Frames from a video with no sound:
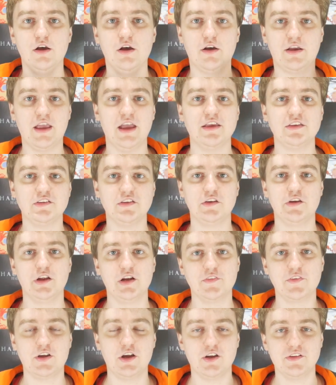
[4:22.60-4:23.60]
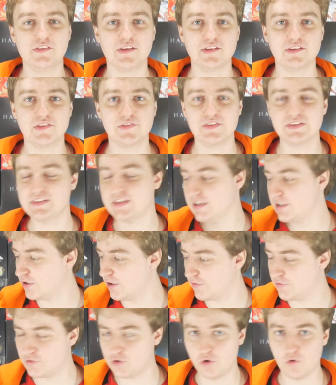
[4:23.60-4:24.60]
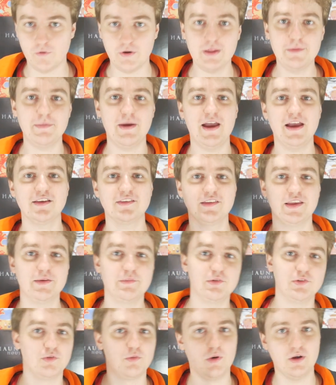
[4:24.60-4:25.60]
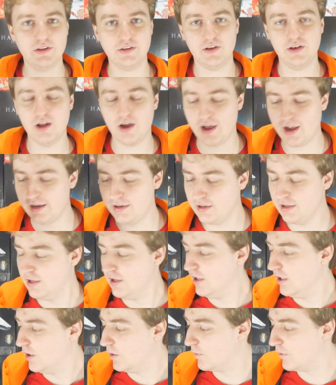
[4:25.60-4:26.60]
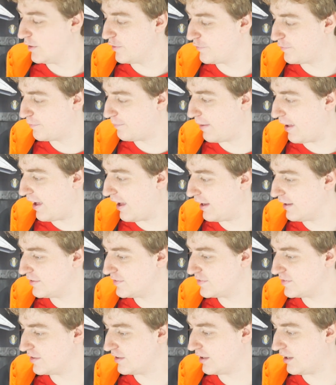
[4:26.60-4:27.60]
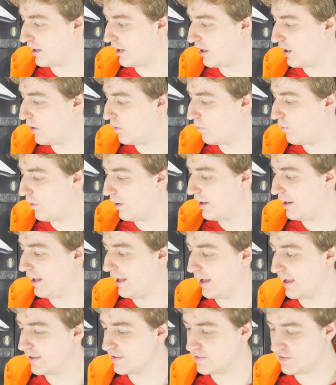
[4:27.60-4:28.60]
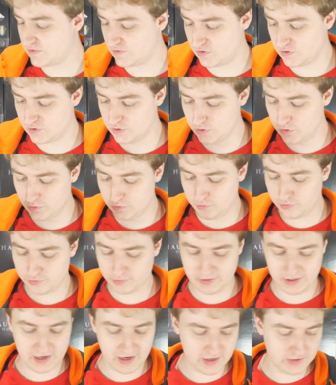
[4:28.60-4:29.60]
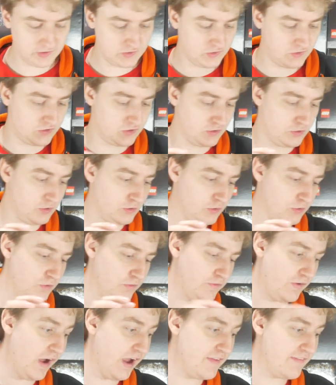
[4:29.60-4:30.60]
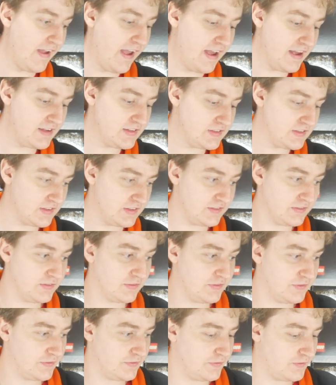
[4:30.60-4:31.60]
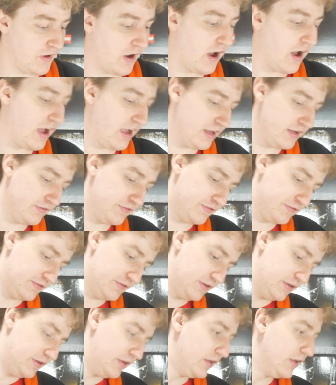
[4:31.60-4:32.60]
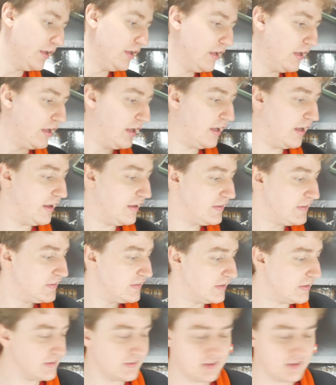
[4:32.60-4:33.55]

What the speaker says: Okay, so here are the contents of the set. You have 20 bags labeled 1 to 9, with bags 1 has 2, 3 has 2, 5 has 5, 6